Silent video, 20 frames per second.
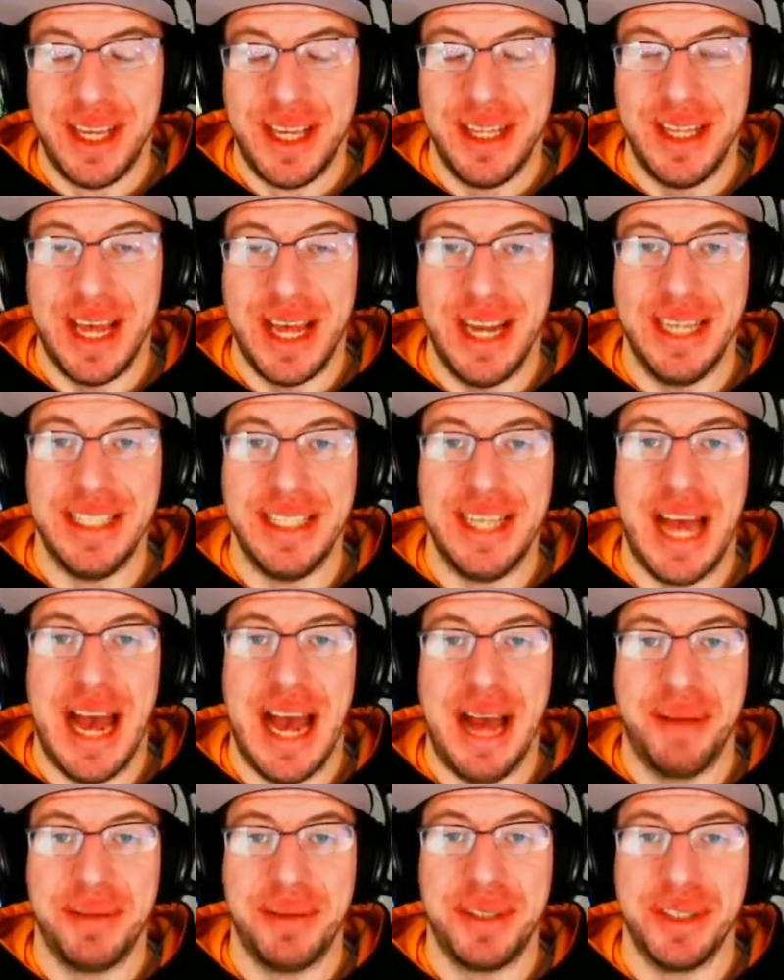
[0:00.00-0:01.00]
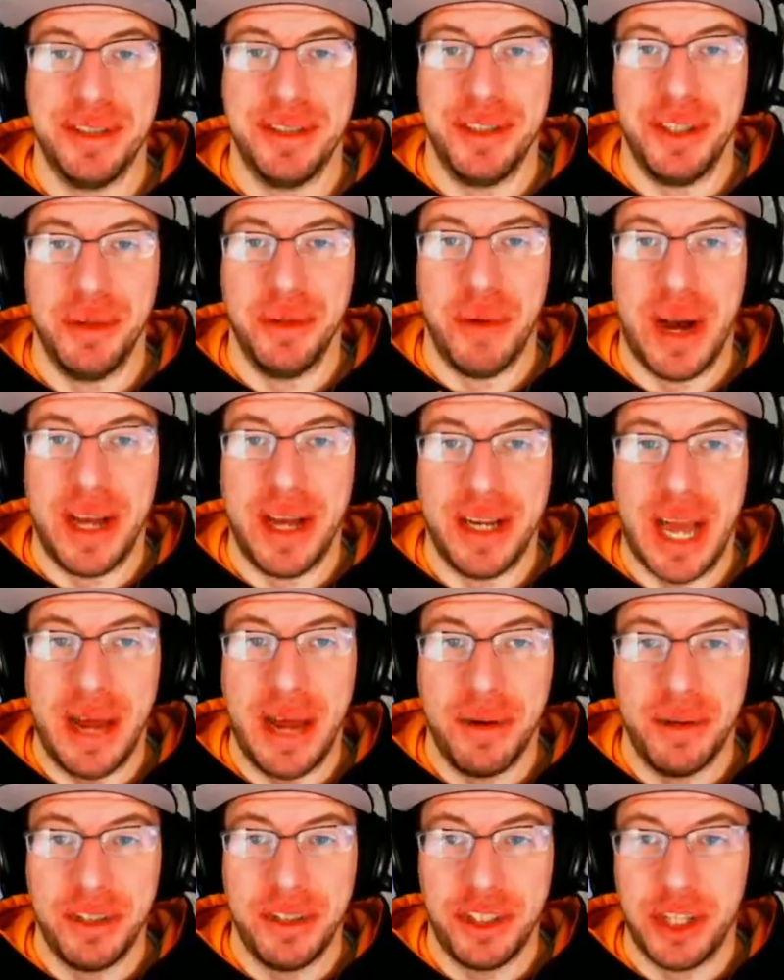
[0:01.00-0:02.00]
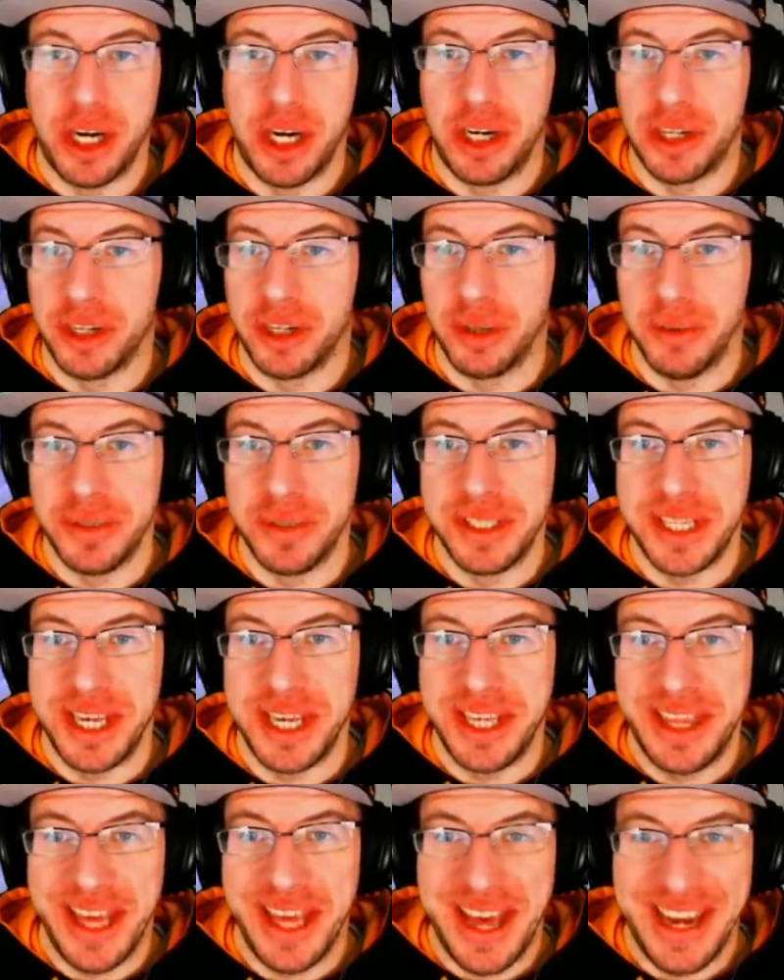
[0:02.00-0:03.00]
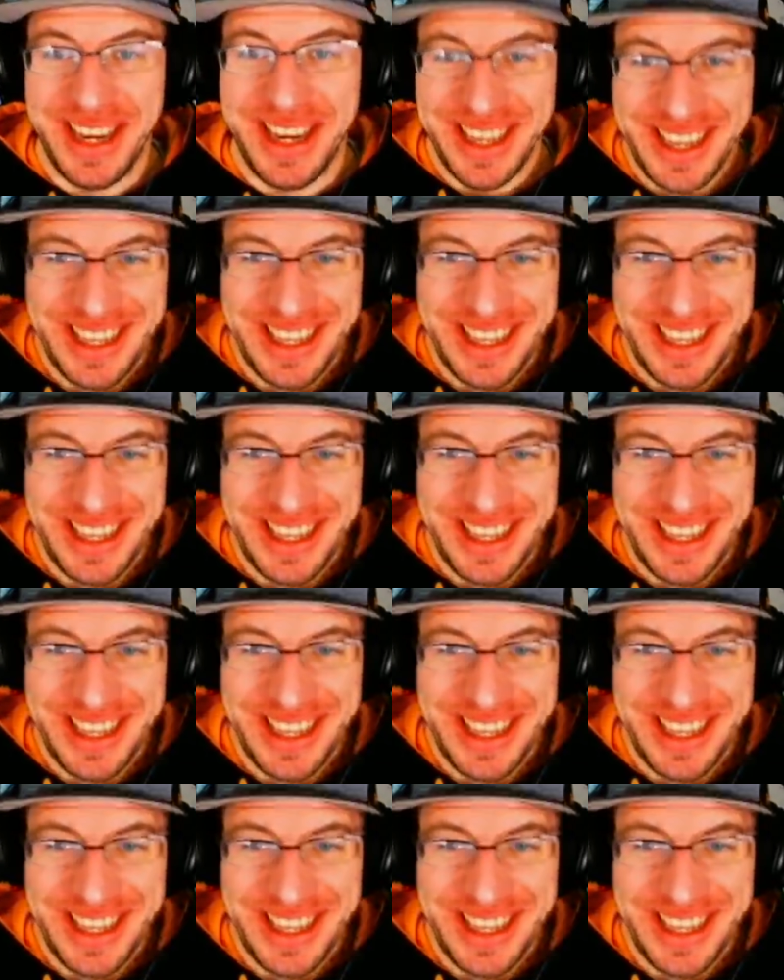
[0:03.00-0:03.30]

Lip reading: That is absolutely wild. I wish Chakra was like that.